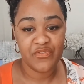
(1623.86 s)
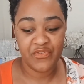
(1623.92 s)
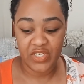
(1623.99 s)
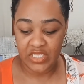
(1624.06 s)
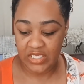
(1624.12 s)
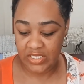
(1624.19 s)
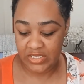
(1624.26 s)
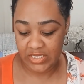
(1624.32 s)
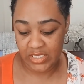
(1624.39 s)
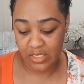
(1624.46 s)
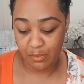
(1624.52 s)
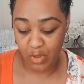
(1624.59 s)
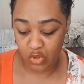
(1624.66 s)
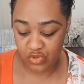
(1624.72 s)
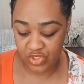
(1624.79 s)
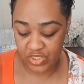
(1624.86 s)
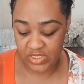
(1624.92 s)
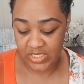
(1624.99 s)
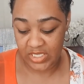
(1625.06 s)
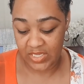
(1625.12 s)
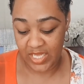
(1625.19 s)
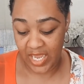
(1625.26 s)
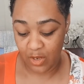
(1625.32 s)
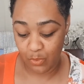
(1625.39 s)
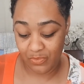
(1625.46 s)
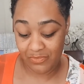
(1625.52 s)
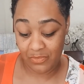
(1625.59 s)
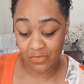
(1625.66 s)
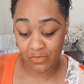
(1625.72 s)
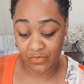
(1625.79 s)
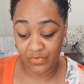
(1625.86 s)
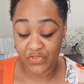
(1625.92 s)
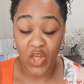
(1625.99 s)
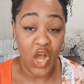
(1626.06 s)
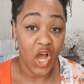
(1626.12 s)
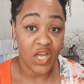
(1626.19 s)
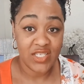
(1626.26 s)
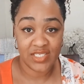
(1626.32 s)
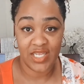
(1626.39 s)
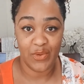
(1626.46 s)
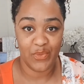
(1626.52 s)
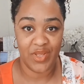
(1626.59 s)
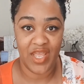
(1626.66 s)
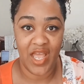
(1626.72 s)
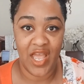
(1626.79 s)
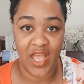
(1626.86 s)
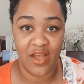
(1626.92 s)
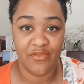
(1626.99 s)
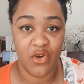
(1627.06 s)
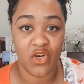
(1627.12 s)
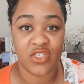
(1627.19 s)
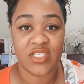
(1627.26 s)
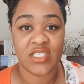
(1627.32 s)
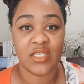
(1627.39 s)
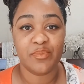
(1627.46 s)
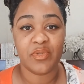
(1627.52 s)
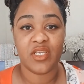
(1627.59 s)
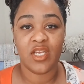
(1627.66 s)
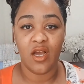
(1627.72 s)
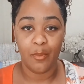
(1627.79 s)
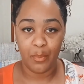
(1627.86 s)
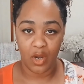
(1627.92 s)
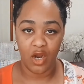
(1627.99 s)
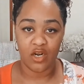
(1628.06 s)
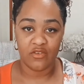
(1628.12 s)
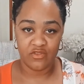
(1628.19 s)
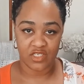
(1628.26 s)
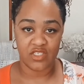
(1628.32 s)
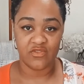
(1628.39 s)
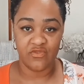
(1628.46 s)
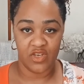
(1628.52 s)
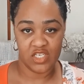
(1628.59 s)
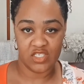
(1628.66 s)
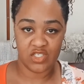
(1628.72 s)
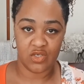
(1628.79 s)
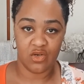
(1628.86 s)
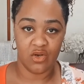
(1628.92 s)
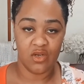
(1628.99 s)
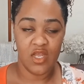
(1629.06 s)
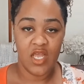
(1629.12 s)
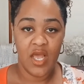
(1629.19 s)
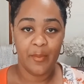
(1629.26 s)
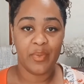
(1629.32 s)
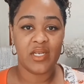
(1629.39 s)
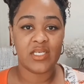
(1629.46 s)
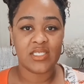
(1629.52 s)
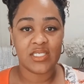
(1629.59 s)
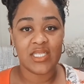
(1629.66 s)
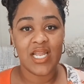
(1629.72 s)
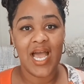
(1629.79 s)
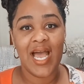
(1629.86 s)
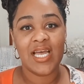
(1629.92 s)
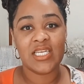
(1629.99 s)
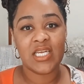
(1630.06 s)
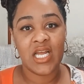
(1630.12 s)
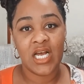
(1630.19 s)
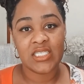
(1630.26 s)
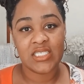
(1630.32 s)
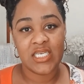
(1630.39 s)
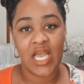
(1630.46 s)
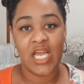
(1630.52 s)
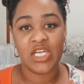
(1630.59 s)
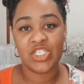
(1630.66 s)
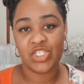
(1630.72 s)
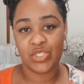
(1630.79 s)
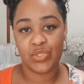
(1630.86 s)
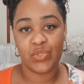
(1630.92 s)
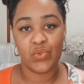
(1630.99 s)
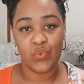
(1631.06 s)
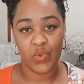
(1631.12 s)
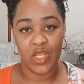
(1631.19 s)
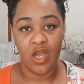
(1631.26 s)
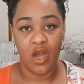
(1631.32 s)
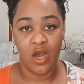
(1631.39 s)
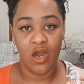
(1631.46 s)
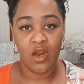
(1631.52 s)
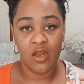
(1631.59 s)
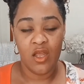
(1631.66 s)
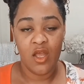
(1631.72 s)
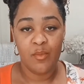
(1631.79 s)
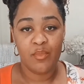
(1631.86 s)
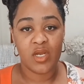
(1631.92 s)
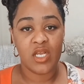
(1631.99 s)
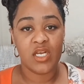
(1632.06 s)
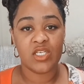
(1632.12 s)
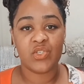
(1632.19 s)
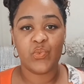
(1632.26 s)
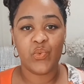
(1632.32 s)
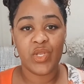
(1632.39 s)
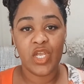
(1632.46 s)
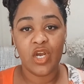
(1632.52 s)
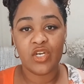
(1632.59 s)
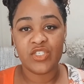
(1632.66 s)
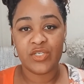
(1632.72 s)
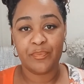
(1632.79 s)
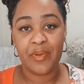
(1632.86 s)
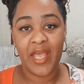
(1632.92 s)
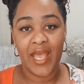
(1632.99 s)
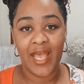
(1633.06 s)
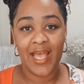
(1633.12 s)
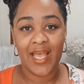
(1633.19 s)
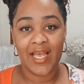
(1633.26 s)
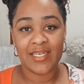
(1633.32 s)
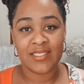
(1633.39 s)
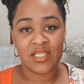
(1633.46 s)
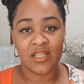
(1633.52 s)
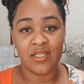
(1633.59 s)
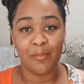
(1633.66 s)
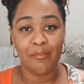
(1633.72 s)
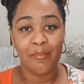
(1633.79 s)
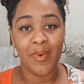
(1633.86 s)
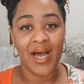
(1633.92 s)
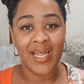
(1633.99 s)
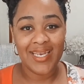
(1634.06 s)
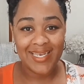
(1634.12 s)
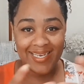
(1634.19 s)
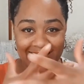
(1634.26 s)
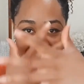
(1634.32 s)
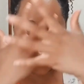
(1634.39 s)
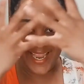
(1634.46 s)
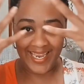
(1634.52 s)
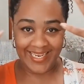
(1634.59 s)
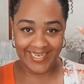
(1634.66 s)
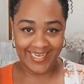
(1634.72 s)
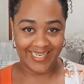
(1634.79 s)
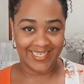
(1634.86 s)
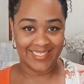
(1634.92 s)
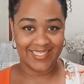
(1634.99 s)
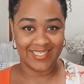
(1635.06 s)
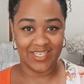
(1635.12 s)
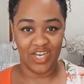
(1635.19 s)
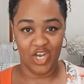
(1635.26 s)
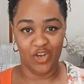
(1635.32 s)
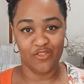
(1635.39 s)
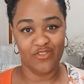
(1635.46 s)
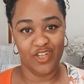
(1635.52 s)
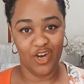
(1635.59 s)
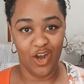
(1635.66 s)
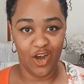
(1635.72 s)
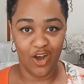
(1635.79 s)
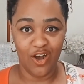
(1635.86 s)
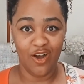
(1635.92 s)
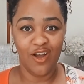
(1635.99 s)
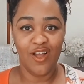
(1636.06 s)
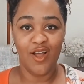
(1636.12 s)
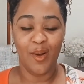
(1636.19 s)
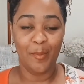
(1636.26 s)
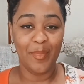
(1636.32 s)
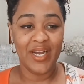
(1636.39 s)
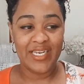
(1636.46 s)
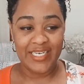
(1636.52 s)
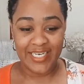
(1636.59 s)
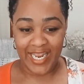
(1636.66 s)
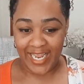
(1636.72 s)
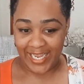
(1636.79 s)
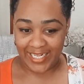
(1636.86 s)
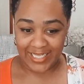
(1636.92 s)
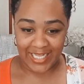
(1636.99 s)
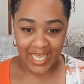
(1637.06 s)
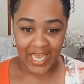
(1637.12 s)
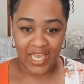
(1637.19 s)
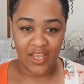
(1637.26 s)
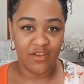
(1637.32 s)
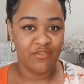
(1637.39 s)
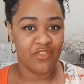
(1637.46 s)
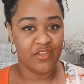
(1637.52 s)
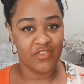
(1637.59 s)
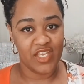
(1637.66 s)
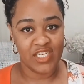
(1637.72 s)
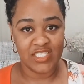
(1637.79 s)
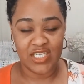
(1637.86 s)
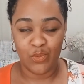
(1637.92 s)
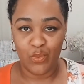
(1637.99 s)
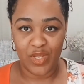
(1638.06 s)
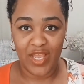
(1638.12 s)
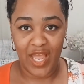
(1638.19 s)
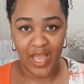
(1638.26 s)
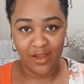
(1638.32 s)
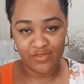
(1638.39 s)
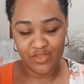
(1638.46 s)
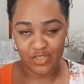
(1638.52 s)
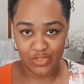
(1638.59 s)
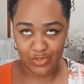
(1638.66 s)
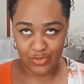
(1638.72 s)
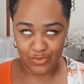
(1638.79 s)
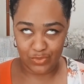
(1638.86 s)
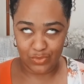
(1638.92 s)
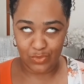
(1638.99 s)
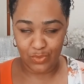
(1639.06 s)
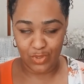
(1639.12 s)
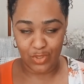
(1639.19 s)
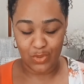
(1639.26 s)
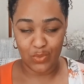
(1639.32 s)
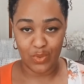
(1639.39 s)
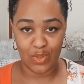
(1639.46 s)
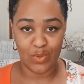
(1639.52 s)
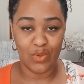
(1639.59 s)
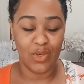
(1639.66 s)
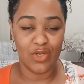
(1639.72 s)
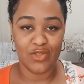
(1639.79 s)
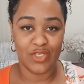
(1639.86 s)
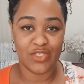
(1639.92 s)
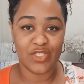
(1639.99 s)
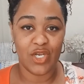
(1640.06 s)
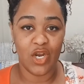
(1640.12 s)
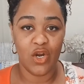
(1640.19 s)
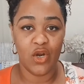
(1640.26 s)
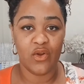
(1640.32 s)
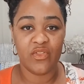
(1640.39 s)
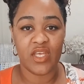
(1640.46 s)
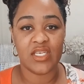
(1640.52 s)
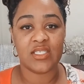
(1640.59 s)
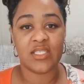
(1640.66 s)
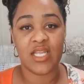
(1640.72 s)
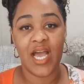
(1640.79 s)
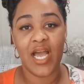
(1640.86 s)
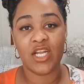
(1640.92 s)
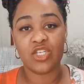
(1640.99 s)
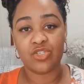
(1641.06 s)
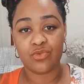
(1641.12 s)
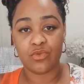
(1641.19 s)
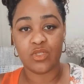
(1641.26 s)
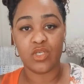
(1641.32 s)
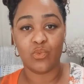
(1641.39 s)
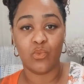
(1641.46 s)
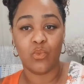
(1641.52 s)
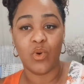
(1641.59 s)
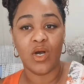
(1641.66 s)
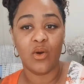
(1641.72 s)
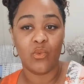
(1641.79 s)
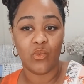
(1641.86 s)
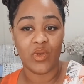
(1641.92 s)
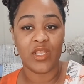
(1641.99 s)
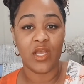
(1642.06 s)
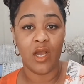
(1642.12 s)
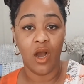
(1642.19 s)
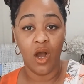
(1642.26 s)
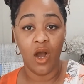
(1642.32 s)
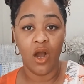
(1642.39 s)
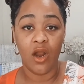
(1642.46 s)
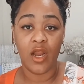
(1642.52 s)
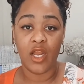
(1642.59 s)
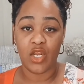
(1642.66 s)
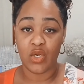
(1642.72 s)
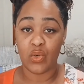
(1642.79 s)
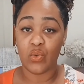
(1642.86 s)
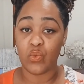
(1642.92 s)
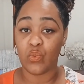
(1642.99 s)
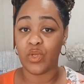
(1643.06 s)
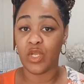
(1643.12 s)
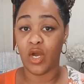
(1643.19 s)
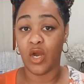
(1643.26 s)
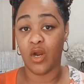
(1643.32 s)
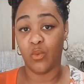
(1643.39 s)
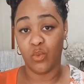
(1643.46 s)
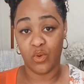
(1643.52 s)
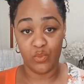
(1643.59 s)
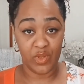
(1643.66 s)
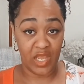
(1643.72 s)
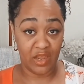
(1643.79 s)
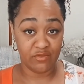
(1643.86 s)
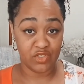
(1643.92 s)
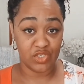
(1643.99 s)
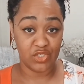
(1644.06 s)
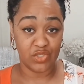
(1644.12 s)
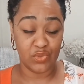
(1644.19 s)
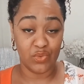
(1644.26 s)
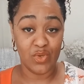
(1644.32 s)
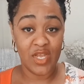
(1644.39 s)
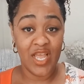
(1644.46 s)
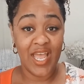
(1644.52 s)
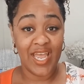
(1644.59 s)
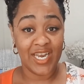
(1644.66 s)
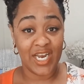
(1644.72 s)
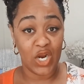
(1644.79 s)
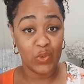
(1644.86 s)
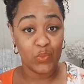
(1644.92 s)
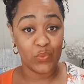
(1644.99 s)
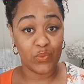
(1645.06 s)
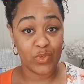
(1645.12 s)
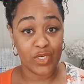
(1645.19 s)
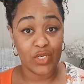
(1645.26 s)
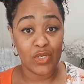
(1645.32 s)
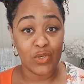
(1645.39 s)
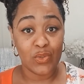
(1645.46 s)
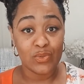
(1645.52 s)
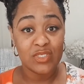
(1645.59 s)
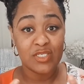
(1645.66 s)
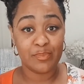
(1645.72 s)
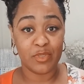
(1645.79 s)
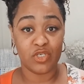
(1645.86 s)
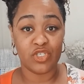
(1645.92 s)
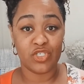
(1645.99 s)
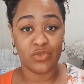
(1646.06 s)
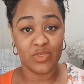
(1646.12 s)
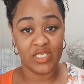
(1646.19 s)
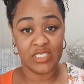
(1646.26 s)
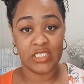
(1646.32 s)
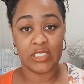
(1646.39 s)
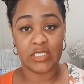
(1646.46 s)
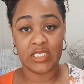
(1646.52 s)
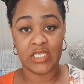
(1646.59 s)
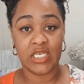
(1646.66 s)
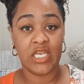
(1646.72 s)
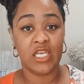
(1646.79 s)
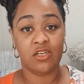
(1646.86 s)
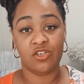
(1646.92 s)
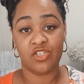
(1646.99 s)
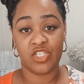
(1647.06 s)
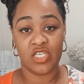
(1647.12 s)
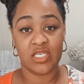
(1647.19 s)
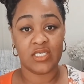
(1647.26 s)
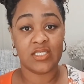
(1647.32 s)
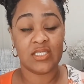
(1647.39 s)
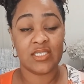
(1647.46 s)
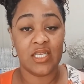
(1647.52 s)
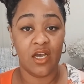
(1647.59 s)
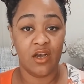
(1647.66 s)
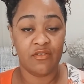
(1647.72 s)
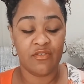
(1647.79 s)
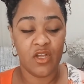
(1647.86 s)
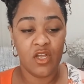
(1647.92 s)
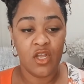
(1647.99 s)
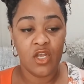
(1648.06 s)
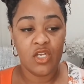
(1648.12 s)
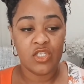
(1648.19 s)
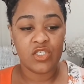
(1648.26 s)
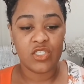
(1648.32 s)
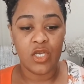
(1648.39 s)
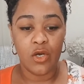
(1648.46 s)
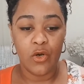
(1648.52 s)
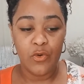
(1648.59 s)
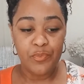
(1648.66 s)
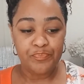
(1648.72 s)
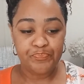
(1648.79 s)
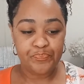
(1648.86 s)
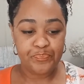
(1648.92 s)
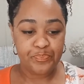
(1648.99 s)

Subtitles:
feelings and emotions and that thoughts that we have are simply a part of this vessel, but it's not attached to who we are, because we are surpassed the mundaneness of it all. Mundane life, the things that we have to do, quote unquote, on this earth, is not truly what we are and who we are and what we have to do in our real spiritual entity, energy, self. So